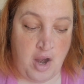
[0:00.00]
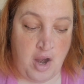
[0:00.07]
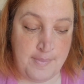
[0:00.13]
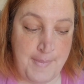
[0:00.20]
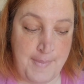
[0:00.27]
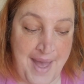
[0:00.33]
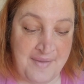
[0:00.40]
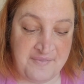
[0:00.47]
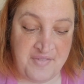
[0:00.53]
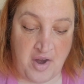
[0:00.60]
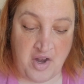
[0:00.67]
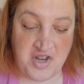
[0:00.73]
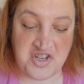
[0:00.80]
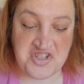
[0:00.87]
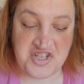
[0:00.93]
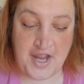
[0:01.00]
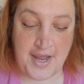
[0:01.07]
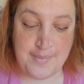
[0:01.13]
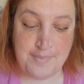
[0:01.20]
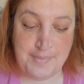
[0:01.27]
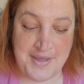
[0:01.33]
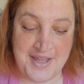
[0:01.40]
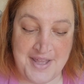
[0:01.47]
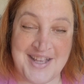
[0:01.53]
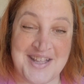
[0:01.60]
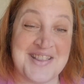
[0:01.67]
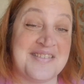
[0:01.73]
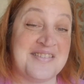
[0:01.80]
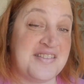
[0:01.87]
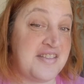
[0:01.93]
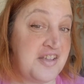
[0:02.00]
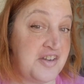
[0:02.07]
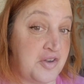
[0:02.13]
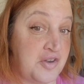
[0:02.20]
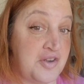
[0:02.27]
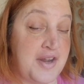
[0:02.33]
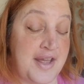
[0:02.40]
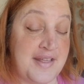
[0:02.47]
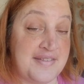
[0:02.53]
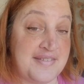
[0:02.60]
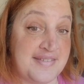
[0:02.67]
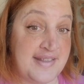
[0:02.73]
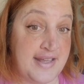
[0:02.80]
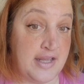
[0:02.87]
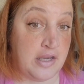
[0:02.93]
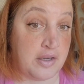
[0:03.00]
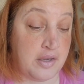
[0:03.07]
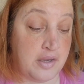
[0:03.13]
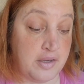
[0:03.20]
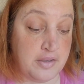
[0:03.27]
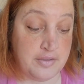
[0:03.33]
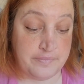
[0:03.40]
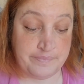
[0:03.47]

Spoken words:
our matte varnish can be considered a sealer.